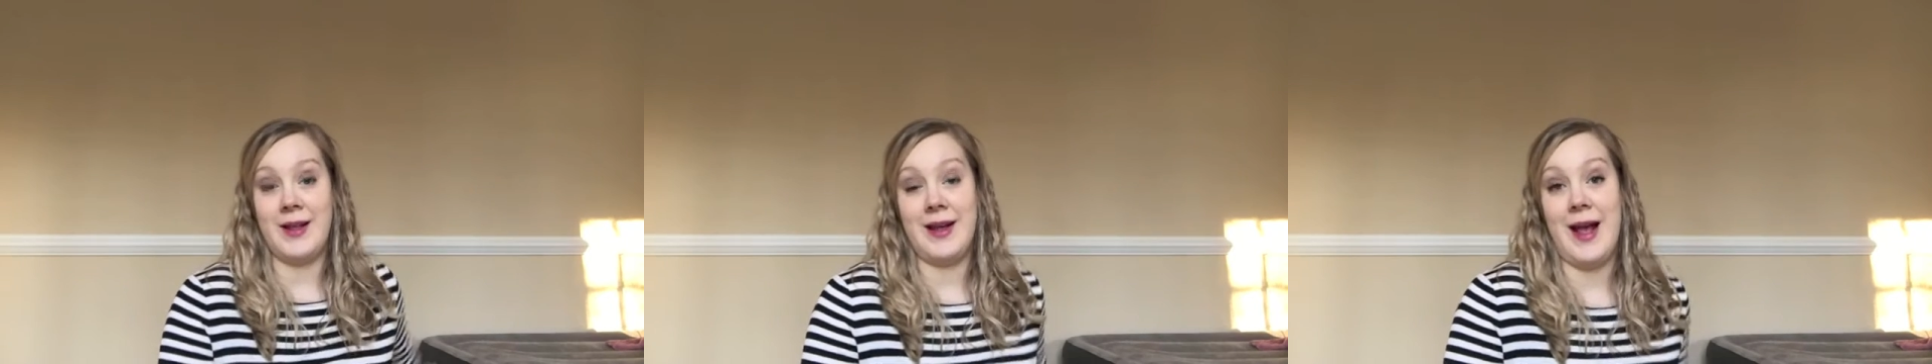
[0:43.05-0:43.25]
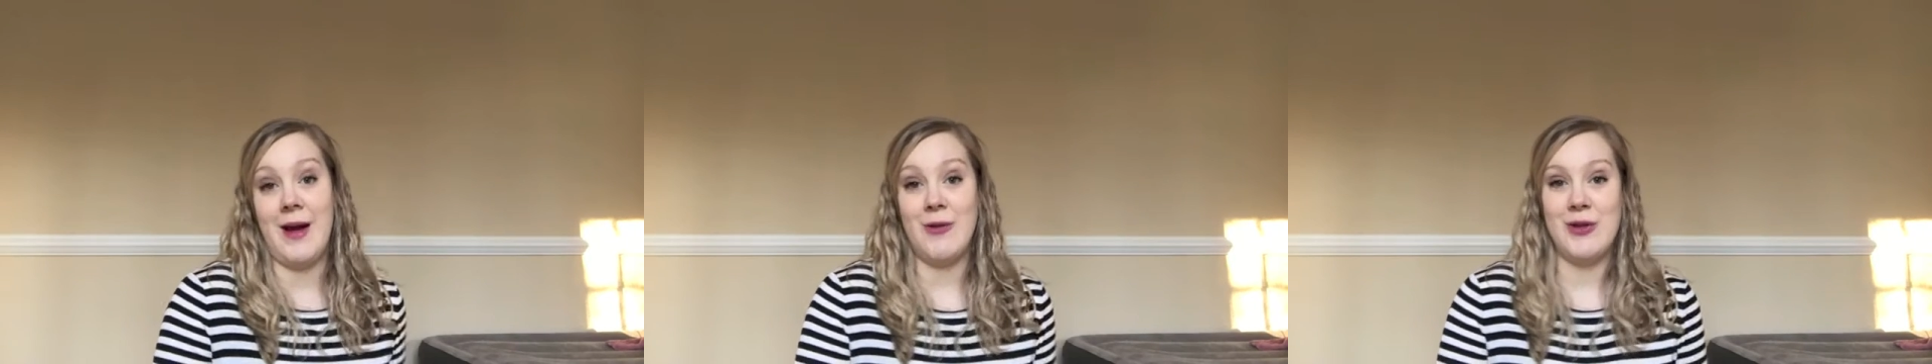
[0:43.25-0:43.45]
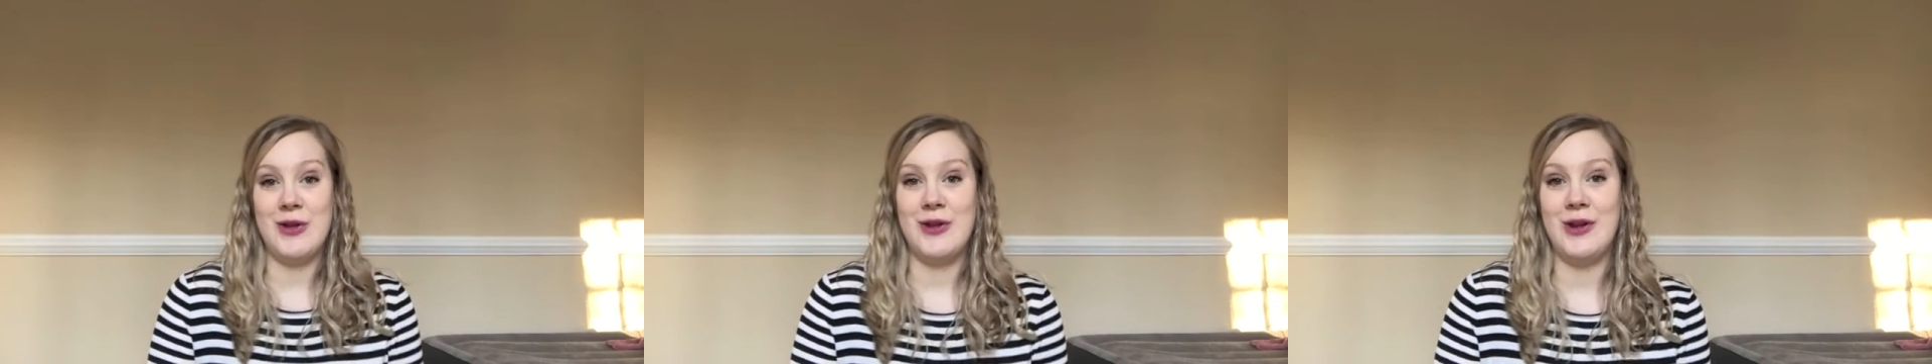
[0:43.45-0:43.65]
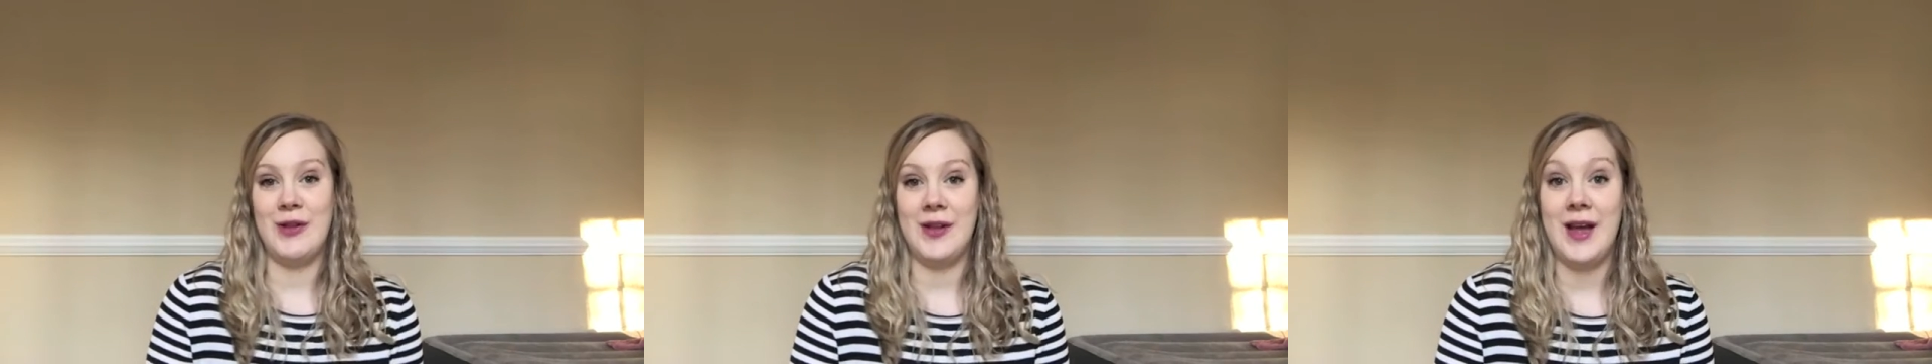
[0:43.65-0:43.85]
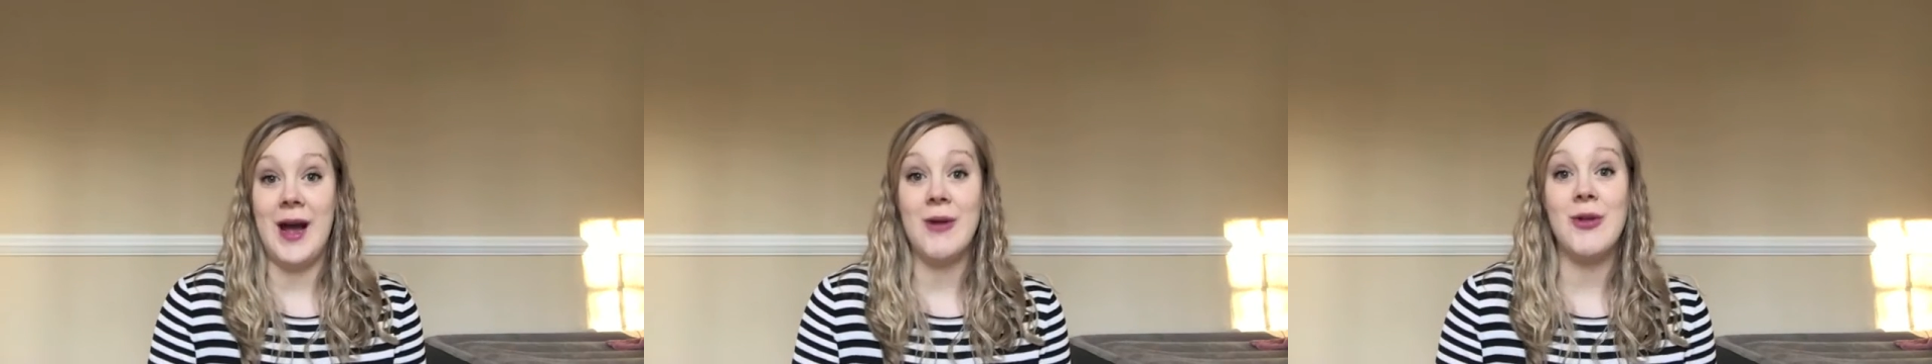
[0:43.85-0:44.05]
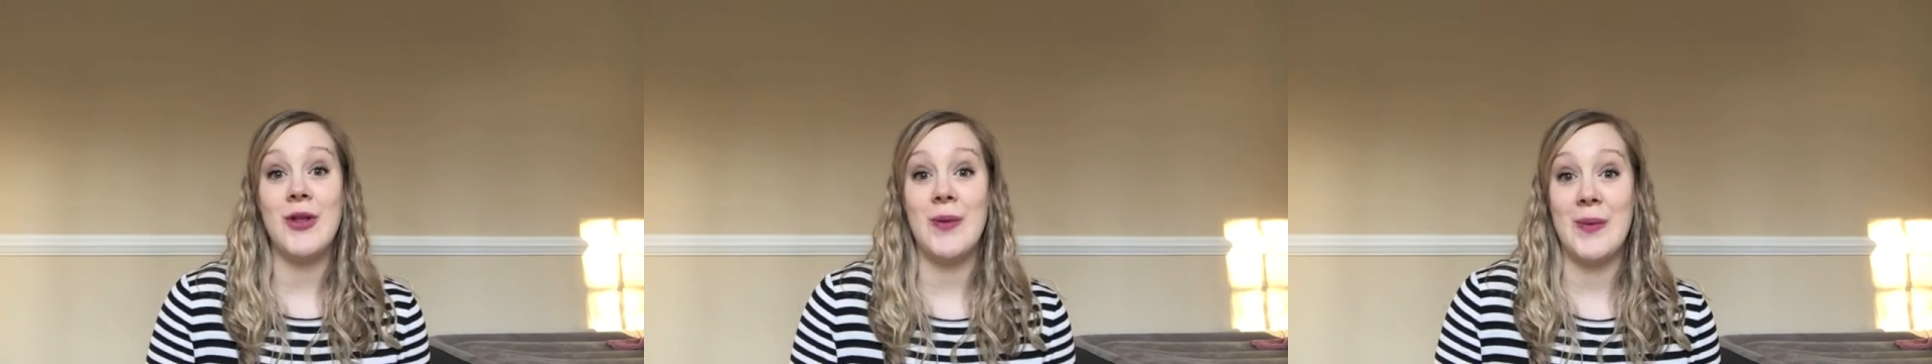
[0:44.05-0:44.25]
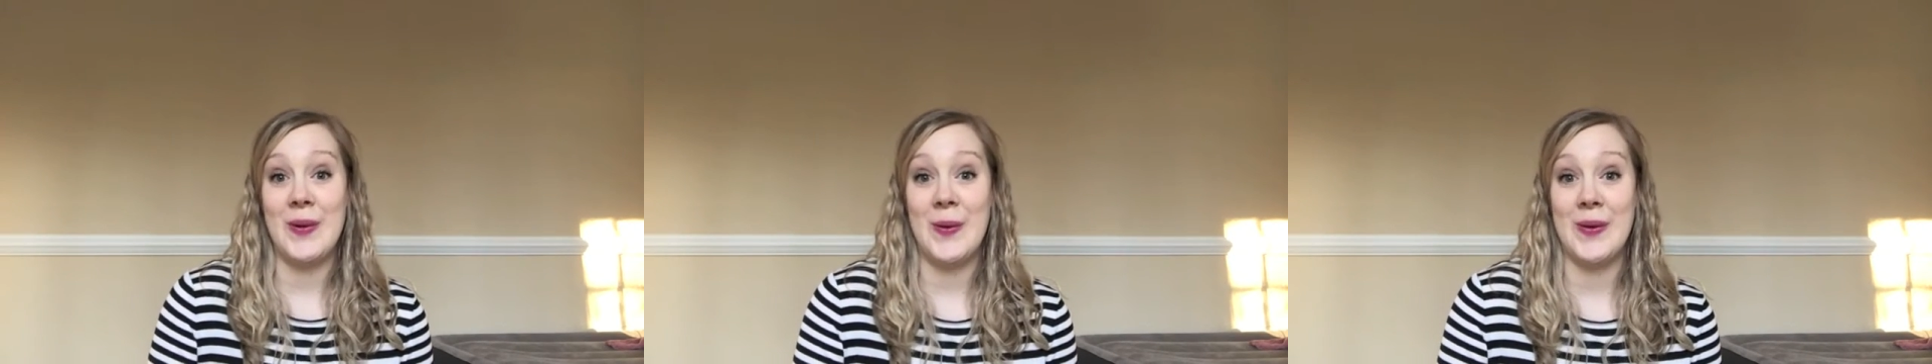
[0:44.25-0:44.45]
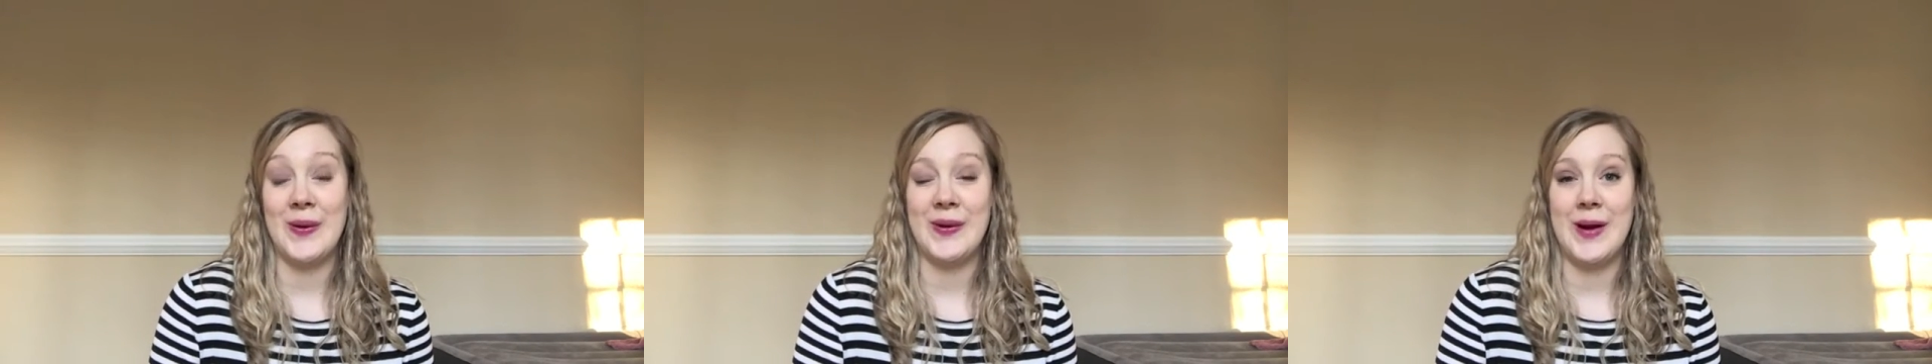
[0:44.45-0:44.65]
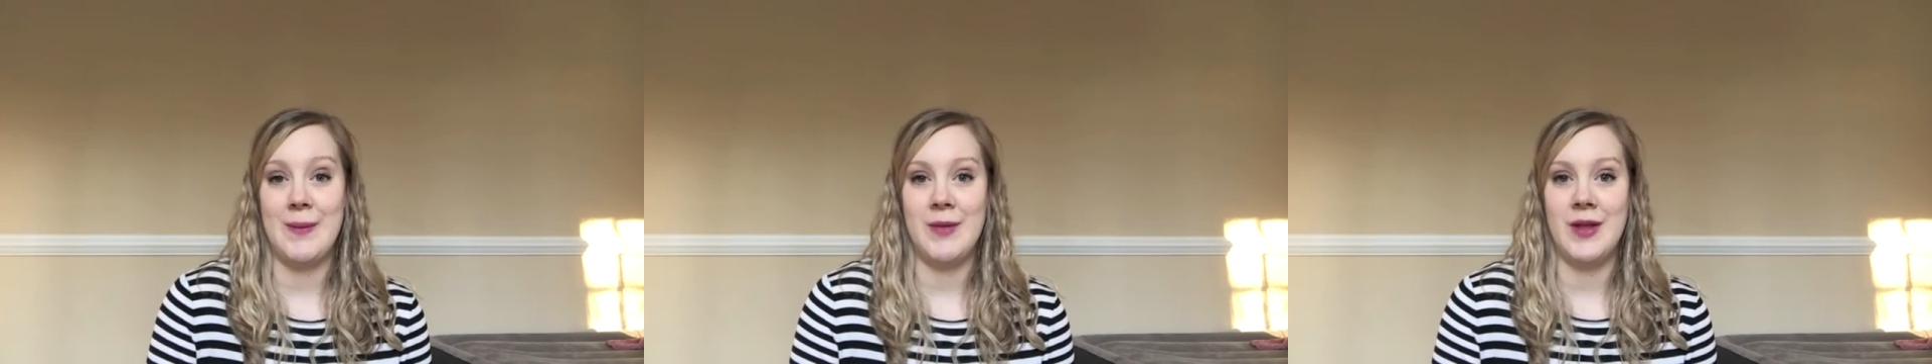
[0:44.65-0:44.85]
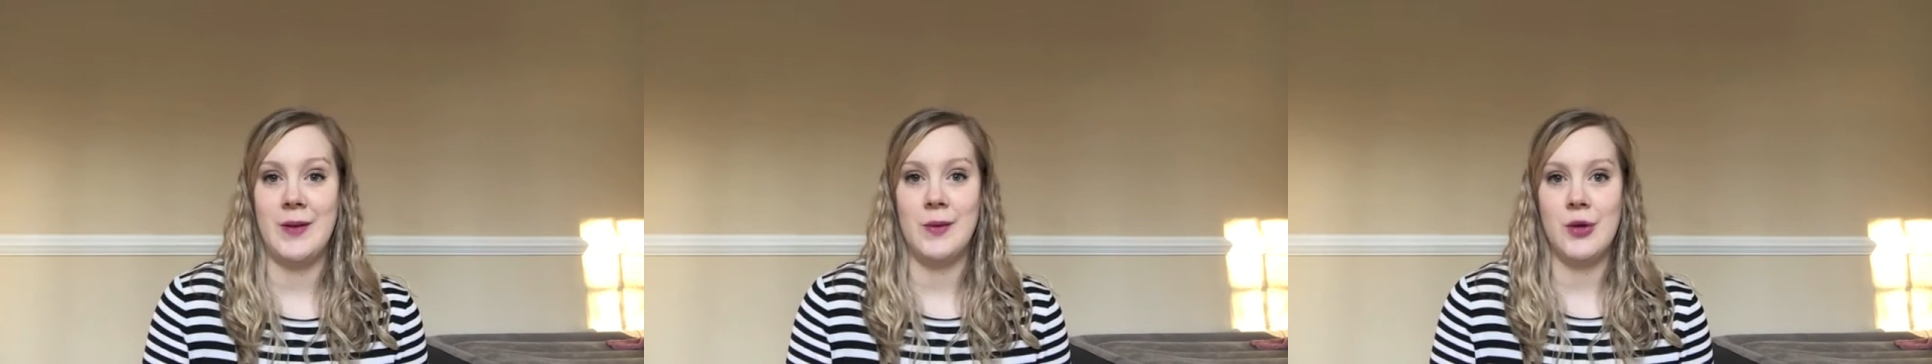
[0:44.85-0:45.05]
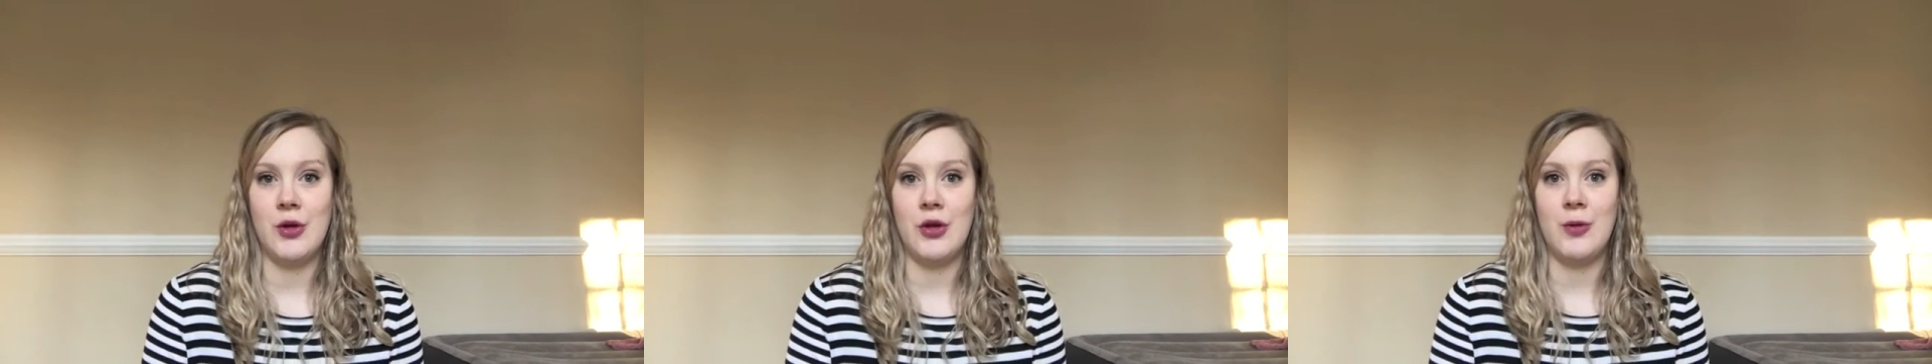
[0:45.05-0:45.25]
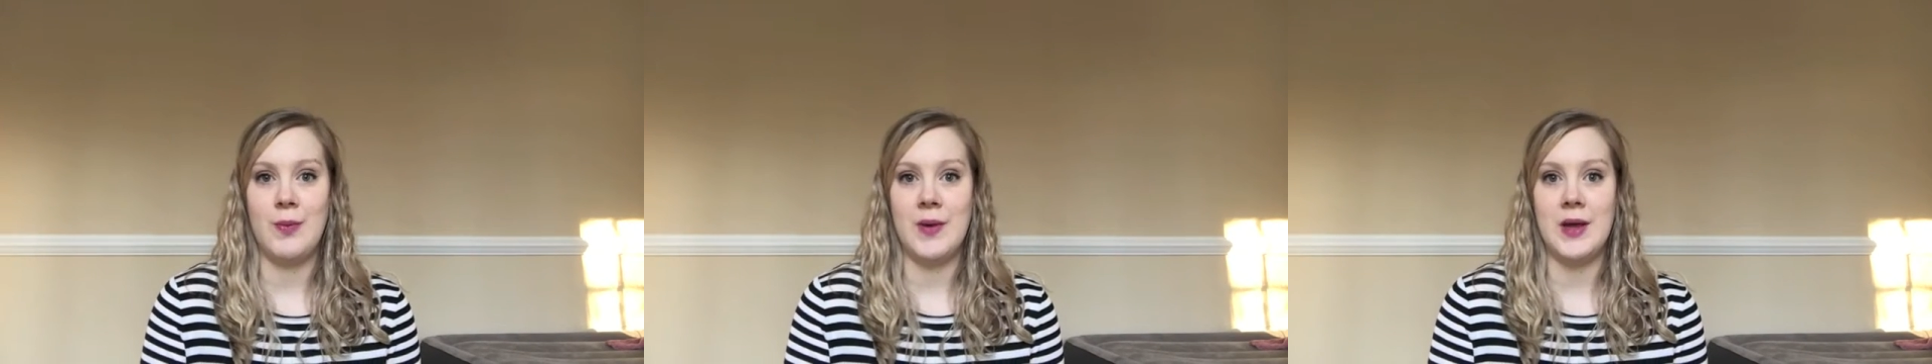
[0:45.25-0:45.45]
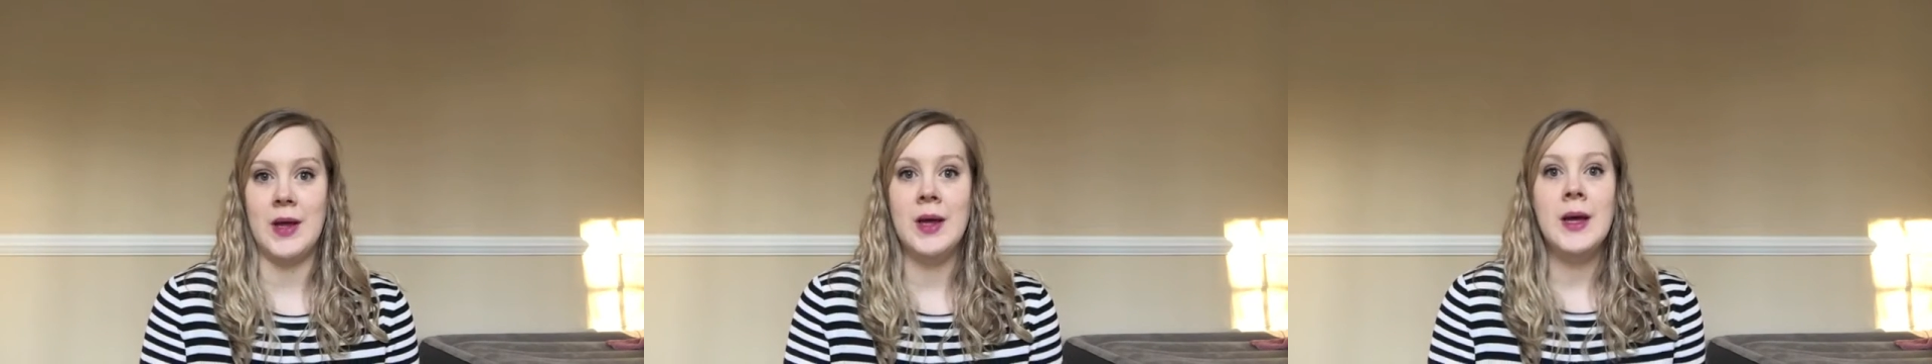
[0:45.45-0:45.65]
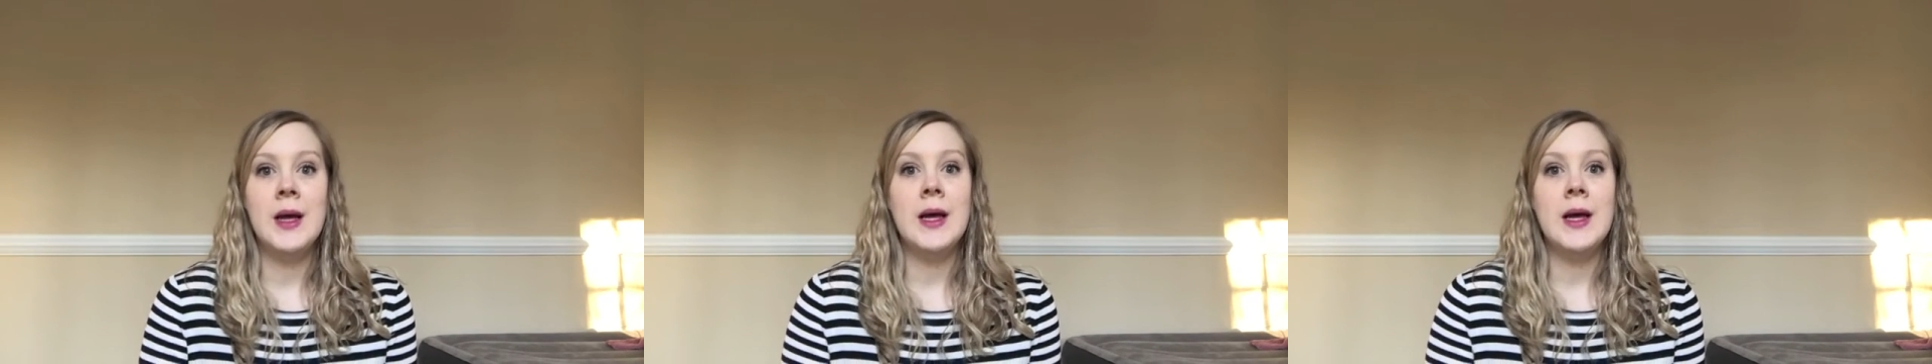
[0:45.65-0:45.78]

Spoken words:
a couch until the couch that we ordered comes in, which should be